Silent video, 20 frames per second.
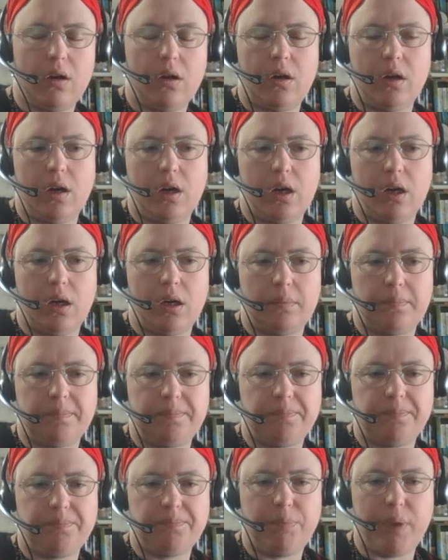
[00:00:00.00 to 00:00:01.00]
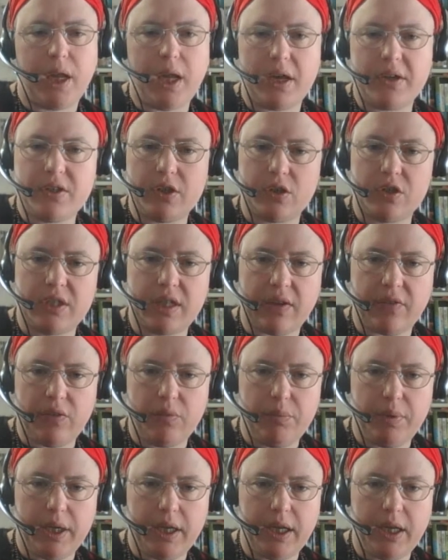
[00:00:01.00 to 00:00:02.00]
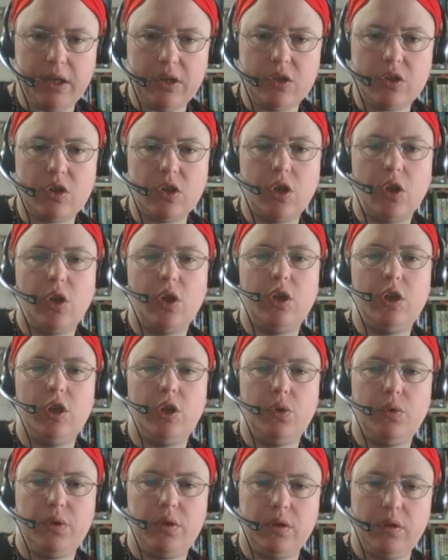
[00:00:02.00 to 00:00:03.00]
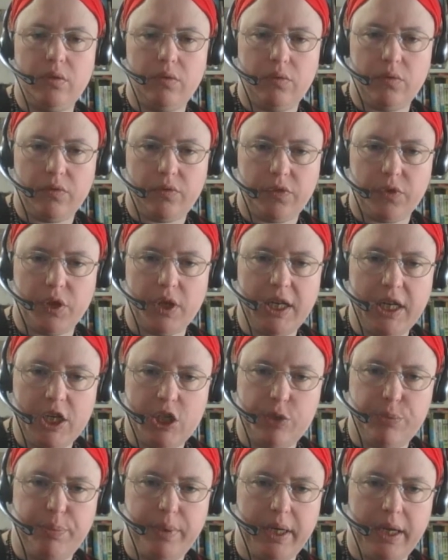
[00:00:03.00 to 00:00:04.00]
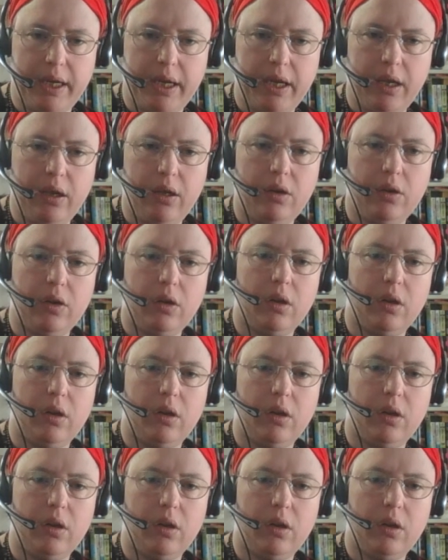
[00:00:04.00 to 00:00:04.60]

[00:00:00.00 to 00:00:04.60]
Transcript: um, because there are seven beads, you can, for each bead,